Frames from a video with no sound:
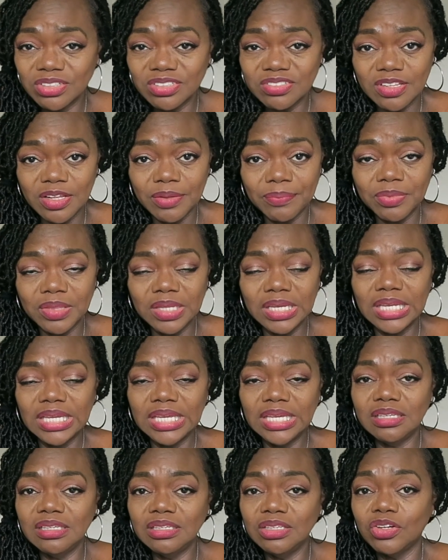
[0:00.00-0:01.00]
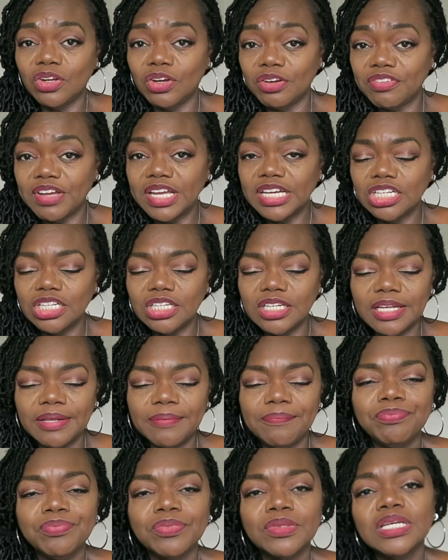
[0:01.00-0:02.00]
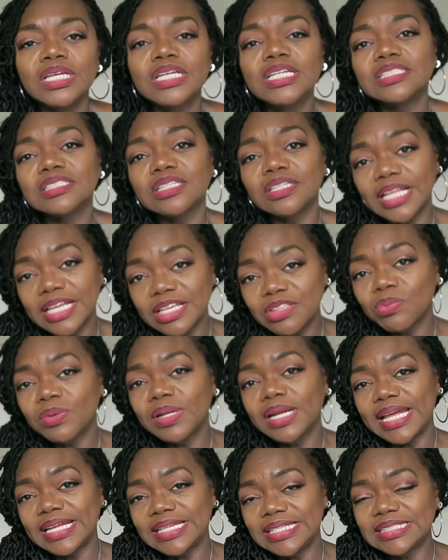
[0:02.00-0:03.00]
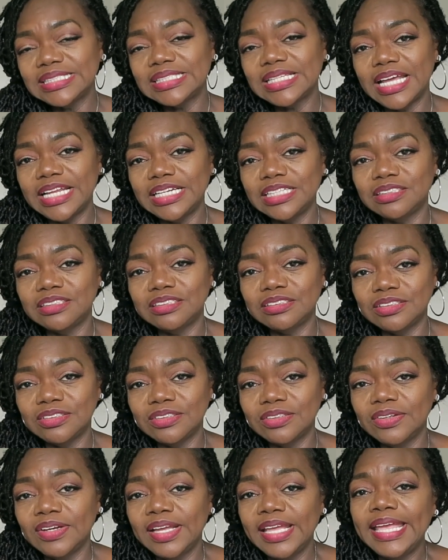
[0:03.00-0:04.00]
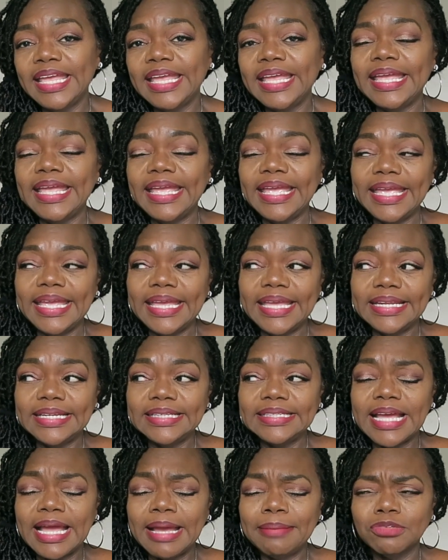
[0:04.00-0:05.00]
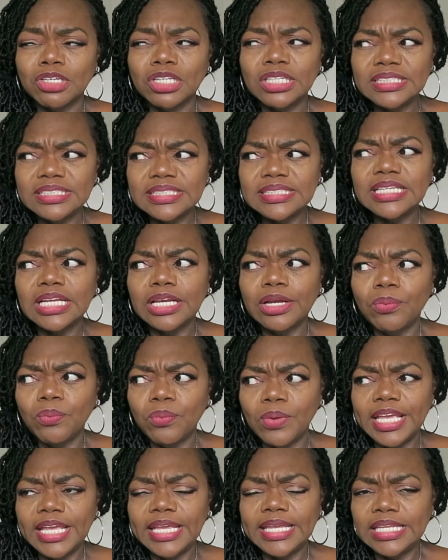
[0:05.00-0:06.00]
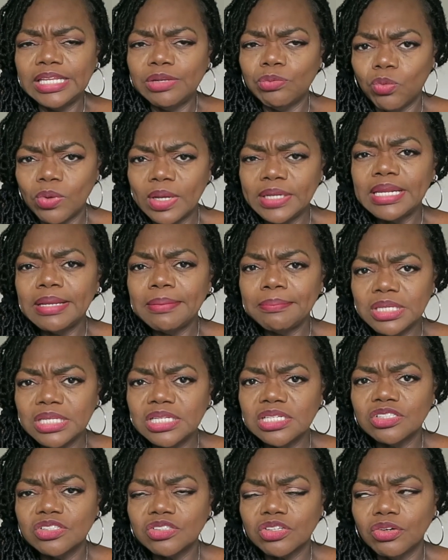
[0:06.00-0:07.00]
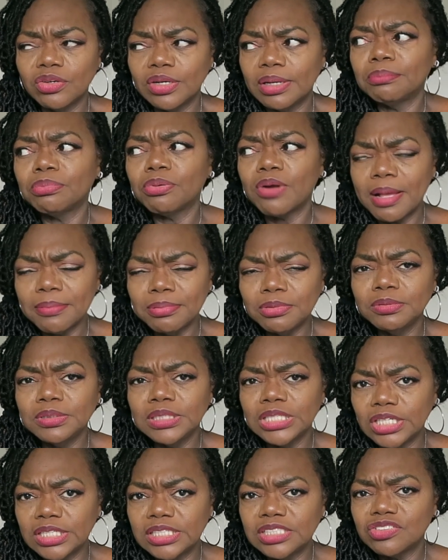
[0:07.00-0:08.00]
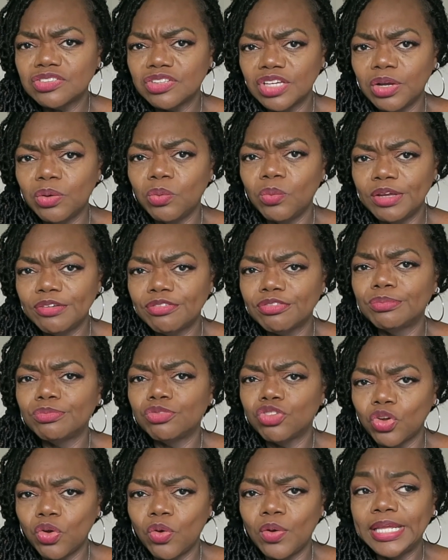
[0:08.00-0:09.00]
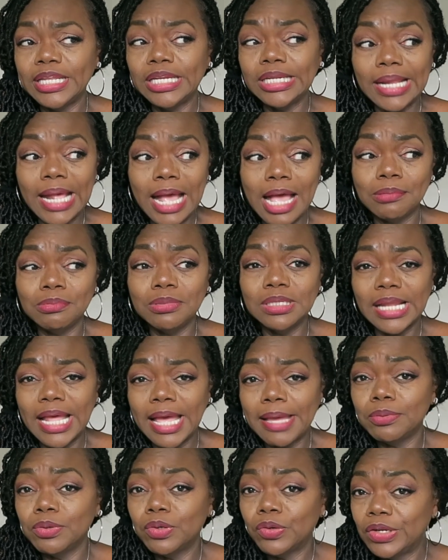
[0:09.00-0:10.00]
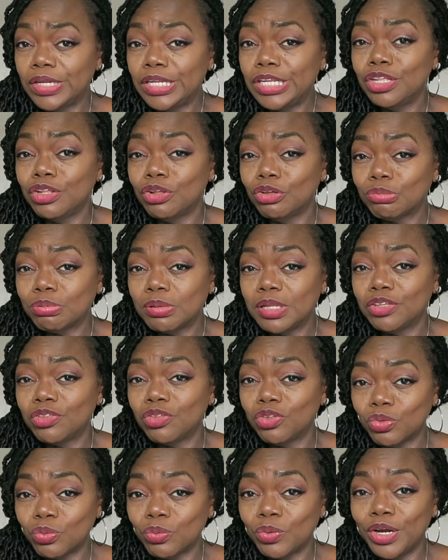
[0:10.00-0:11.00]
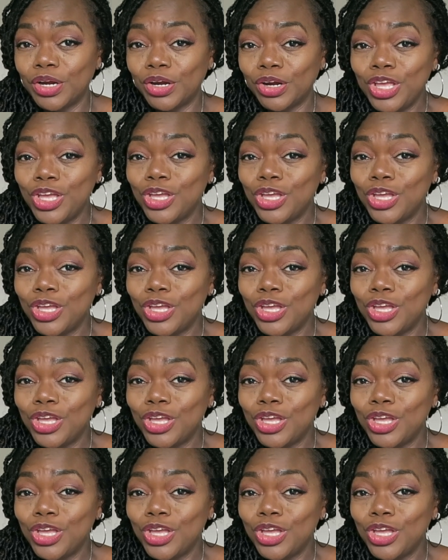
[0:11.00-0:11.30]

or something, if I could. So that's what I decided to do. And I'm going to stay away, and when I'm in this skirt, I'm probably going to stay away from Joann and Hobby Lobby, or any of those places where